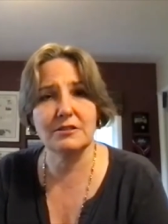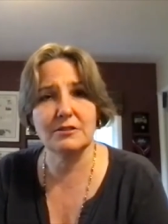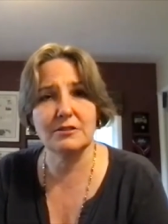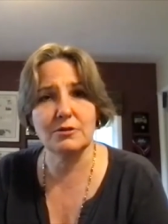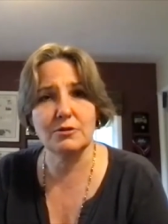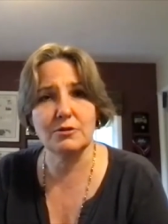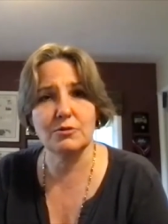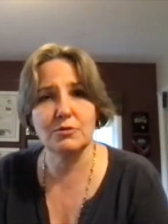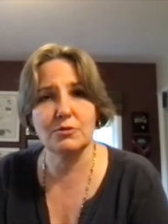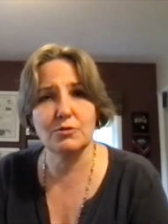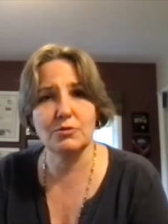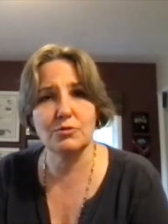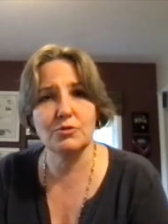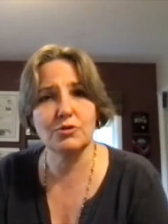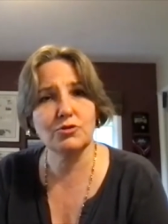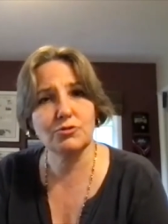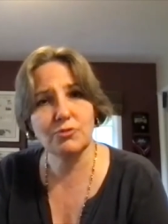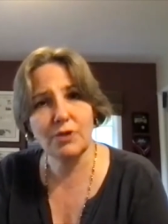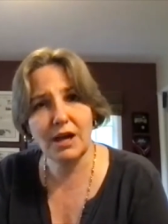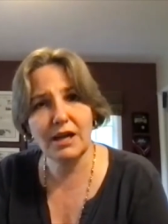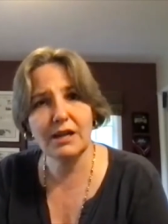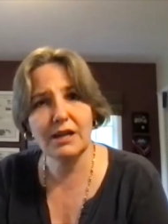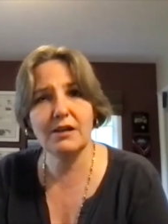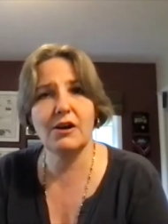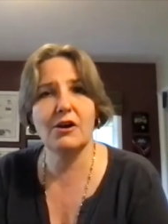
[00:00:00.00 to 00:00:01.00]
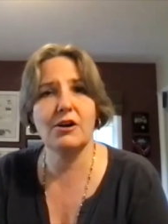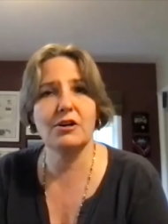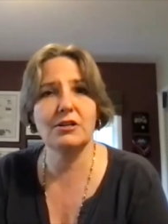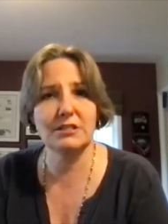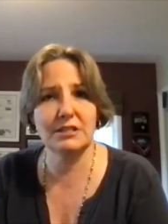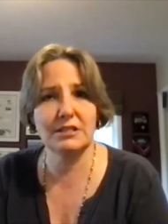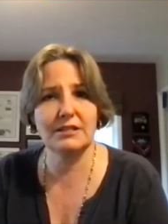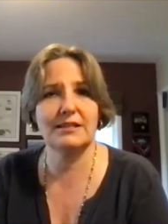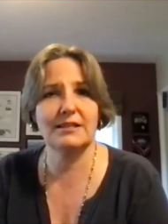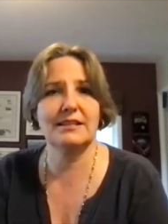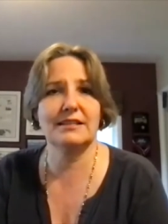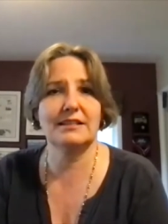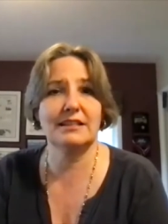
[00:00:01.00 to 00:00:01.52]
to try to
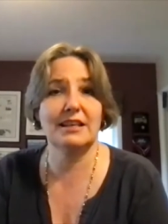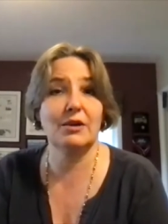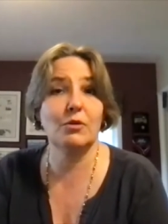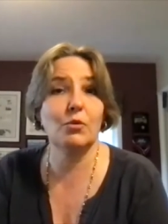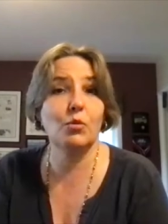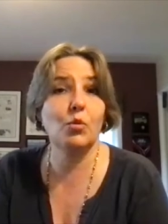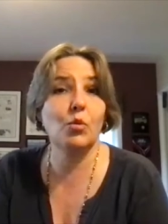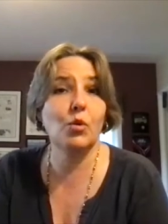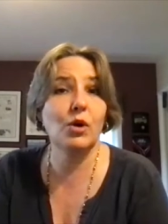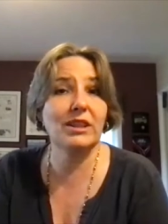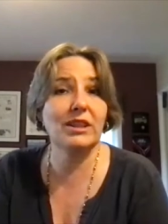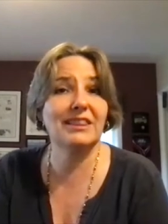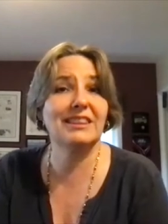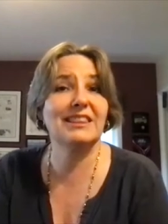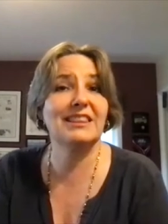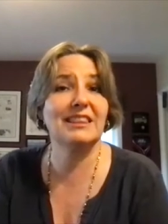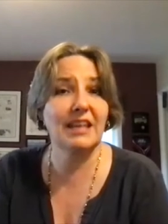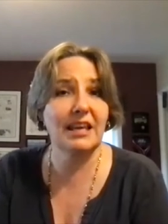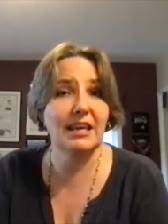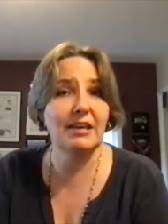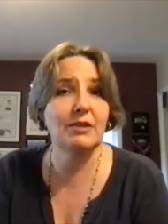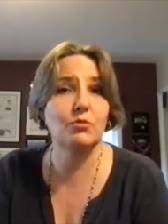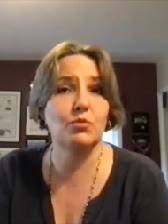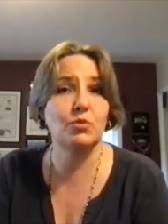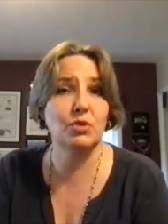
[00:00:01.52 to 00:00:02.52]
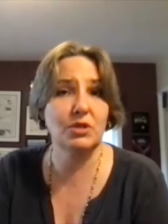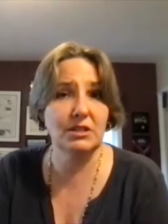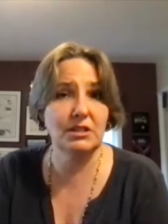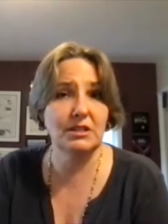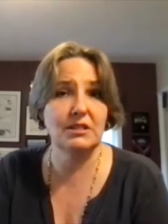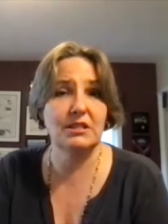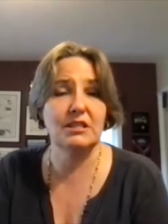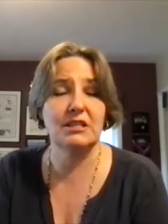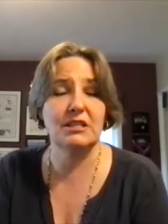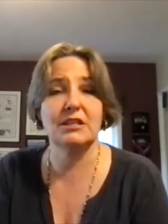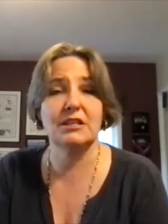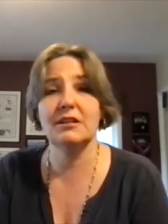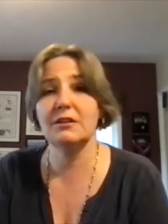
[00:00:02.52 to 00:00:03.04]
articulate what they really
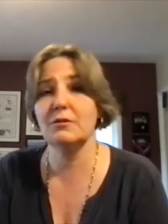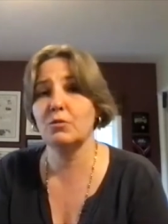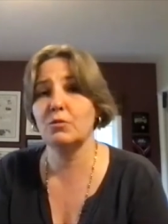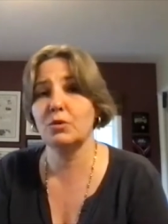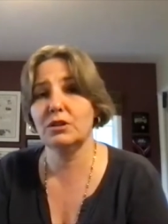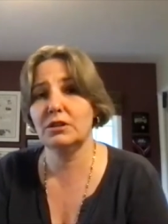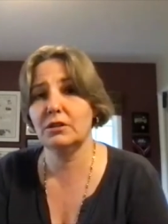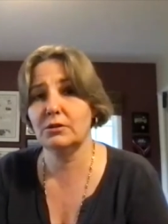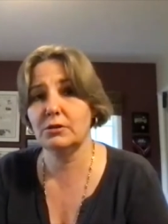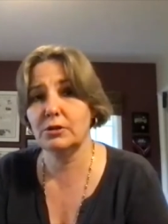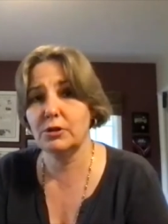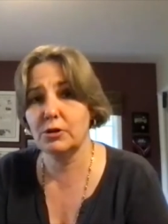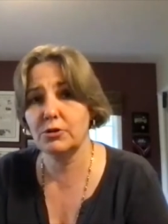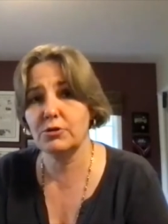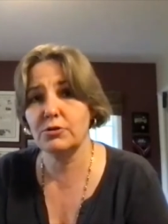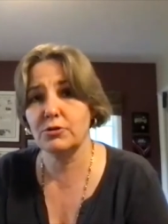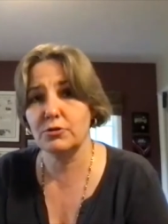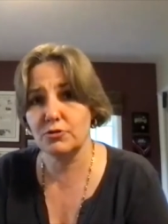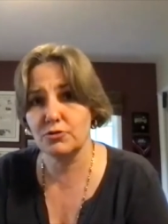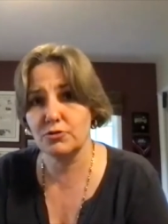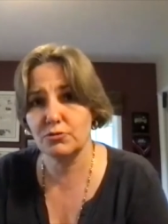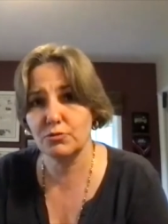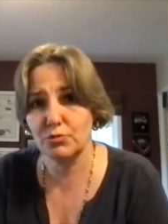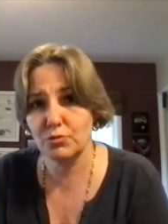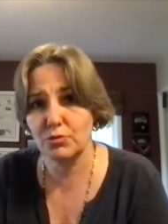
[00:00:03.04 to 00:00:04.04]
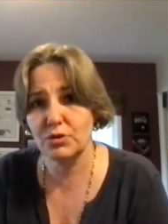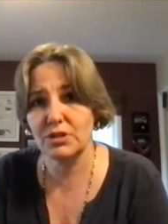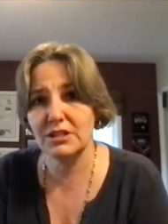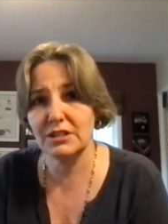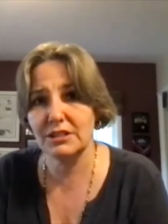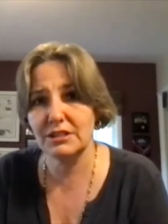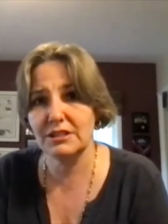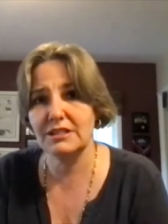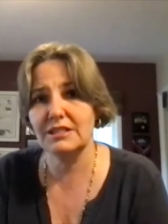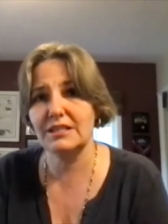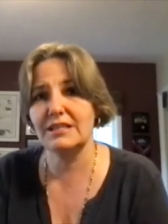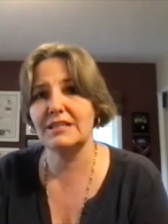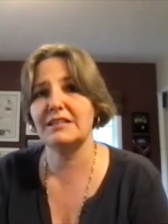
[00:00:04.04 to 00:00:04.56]
needed and what their learners
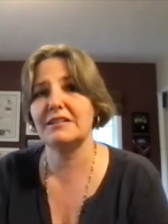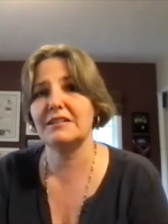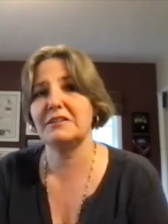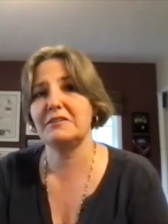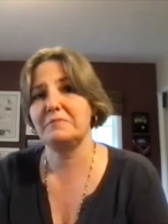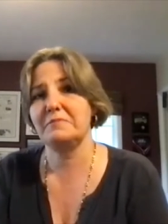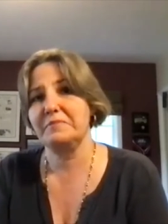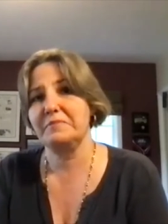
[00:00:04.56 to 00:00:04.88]
really needed.